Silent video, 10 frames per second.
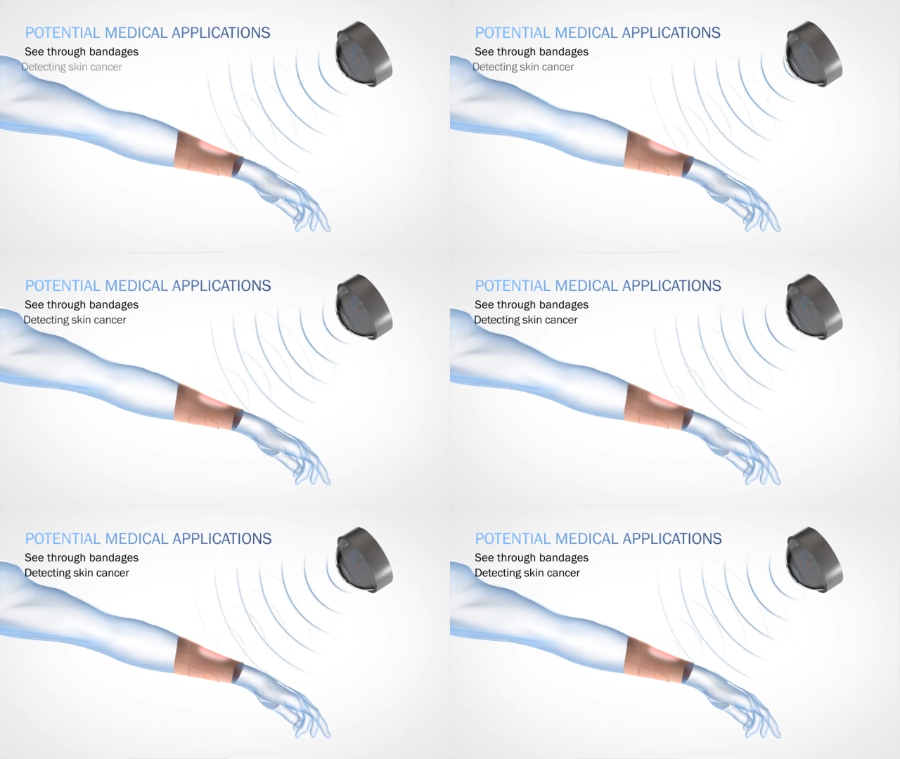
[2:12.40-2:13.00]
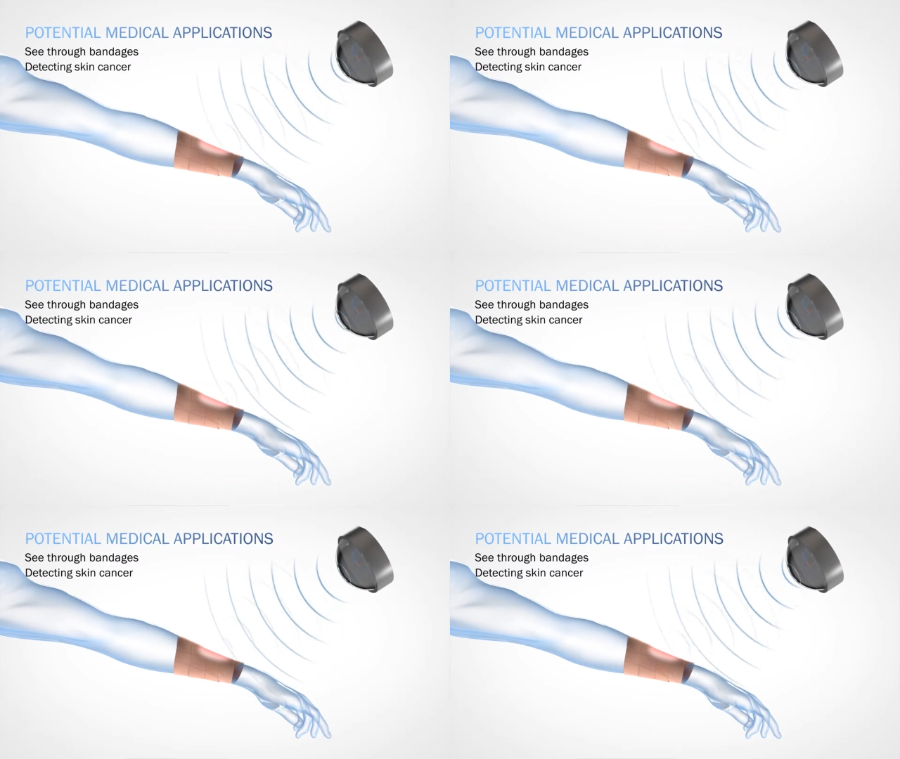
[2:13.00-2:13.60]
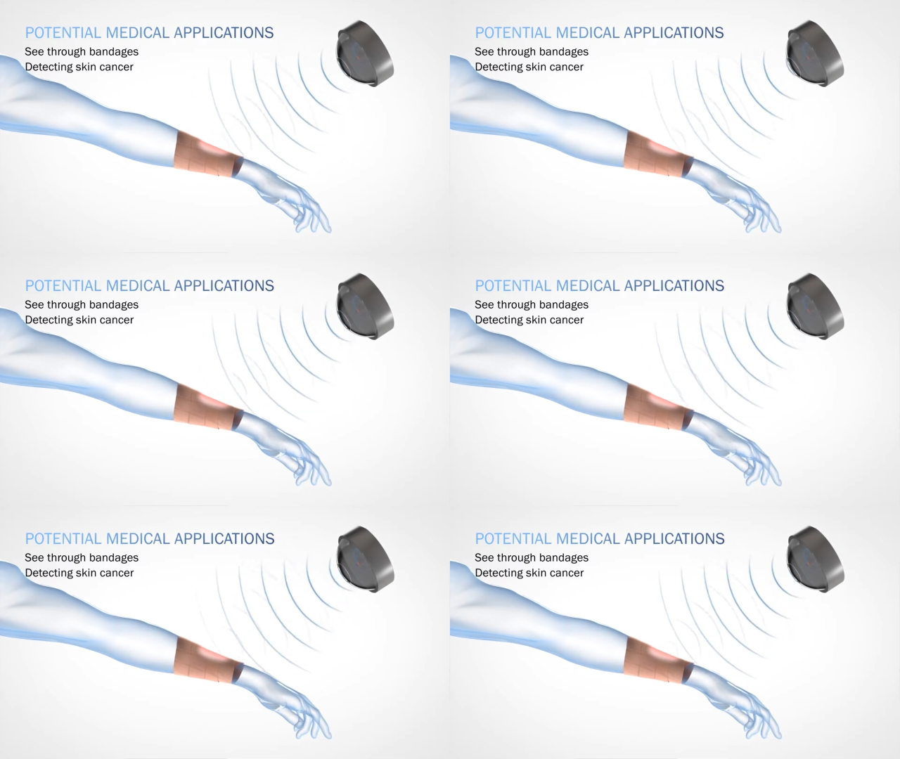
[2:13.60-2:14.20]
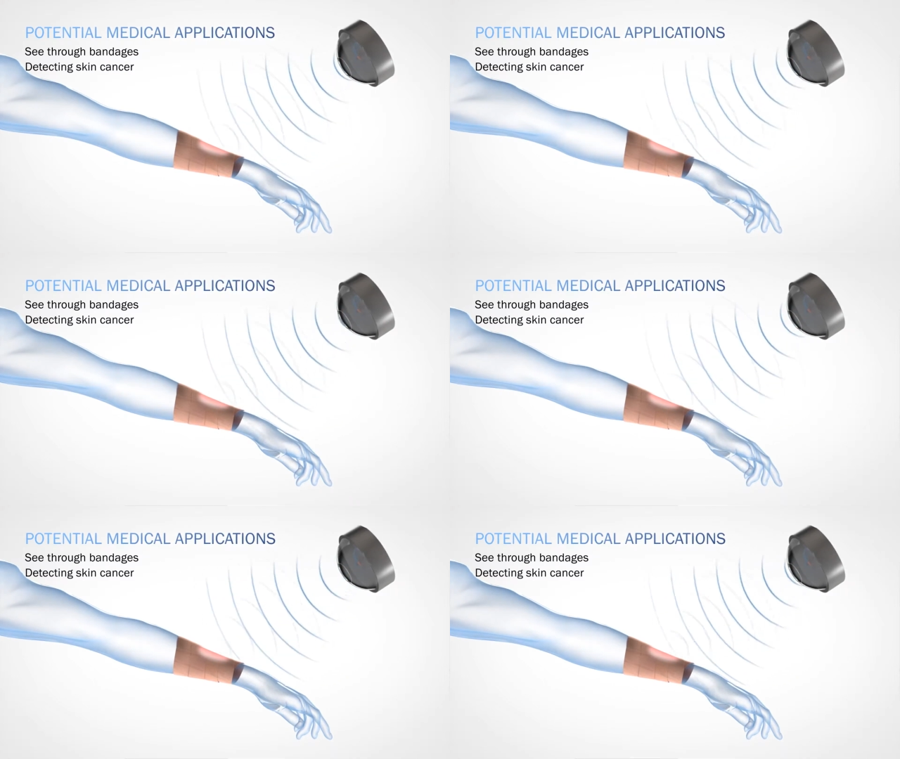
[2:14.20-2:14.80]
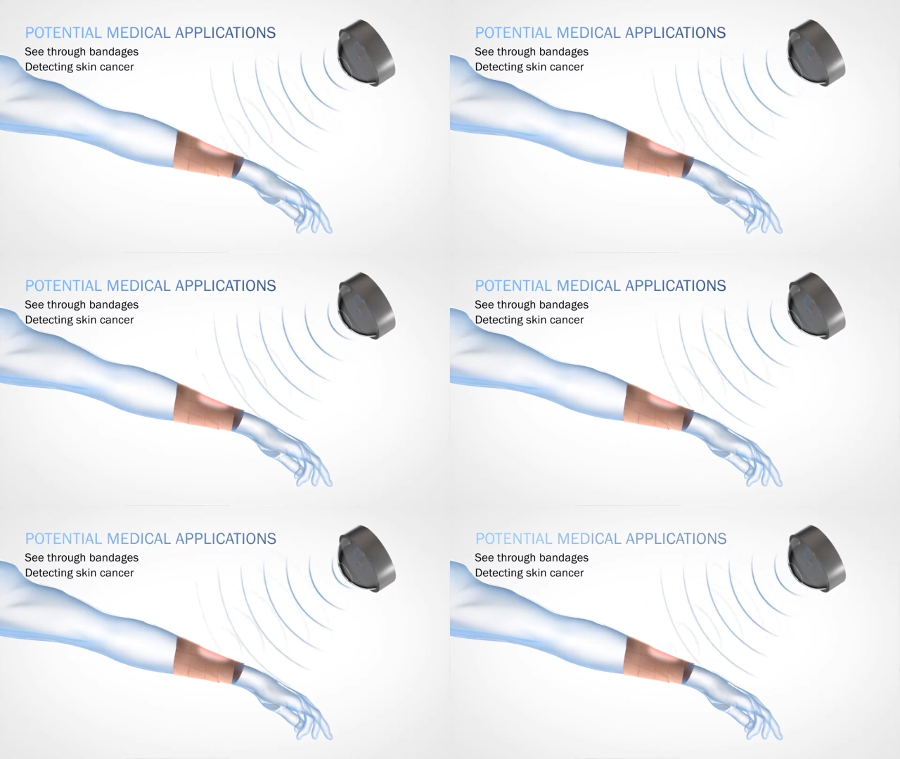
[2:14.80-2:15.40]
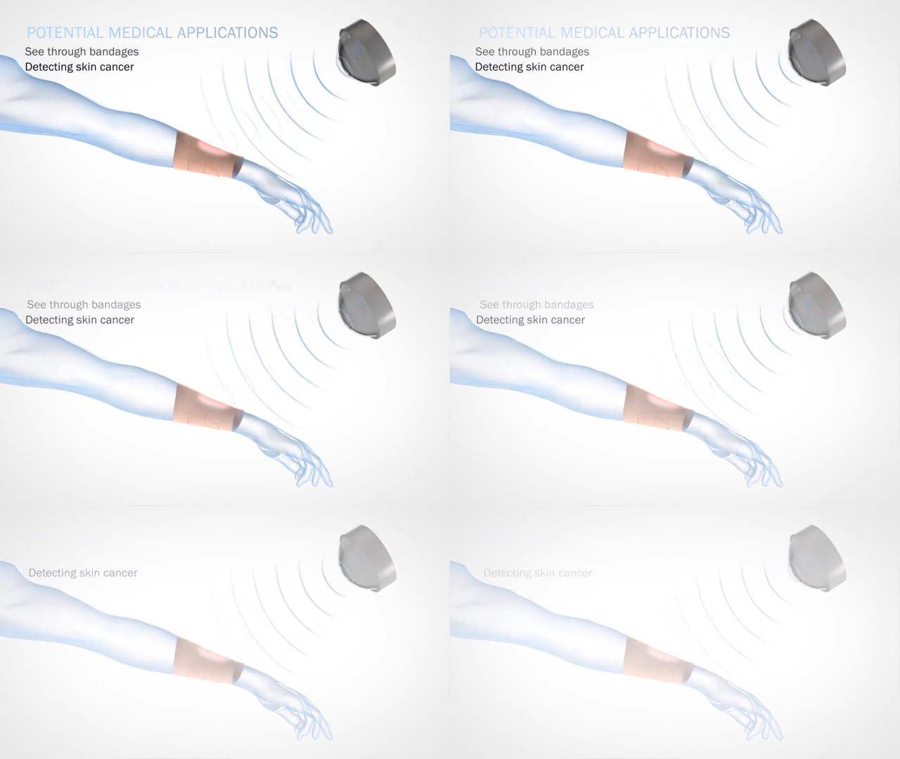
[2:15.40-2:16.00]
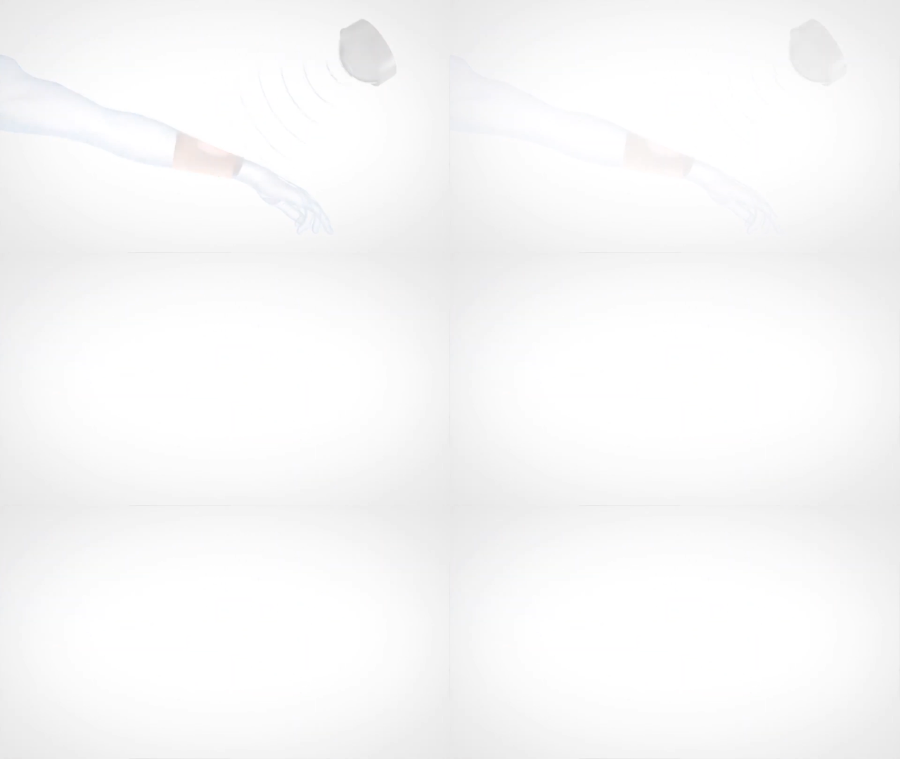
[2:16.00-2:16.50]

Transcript: (no speaker visible)